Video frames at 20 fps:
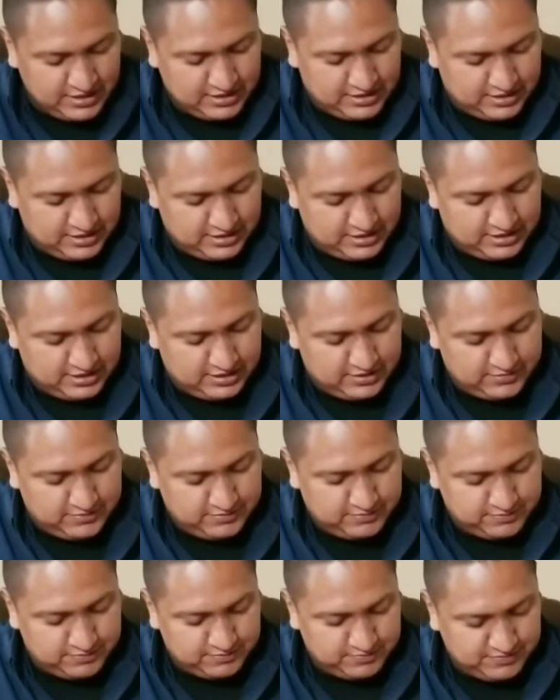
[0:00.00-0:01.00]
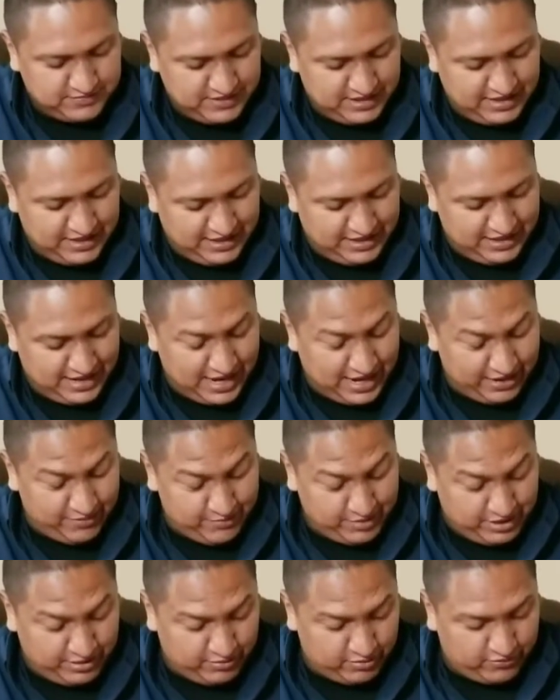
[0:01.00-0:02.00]
um, and I
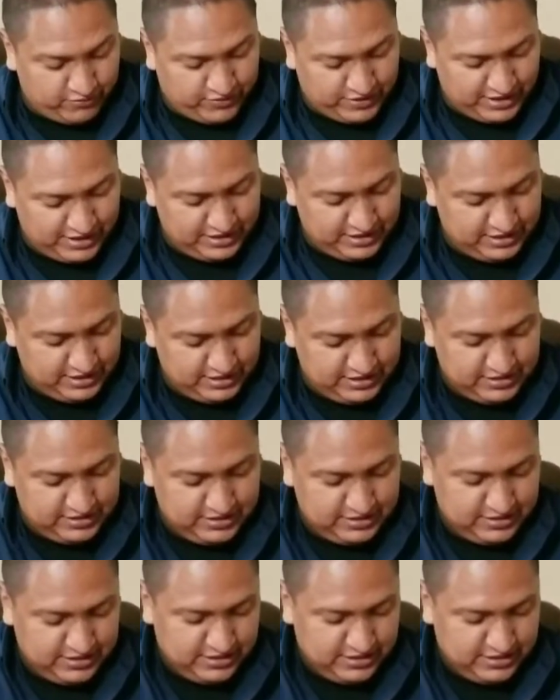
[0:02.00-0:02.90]
haven't been able to find it.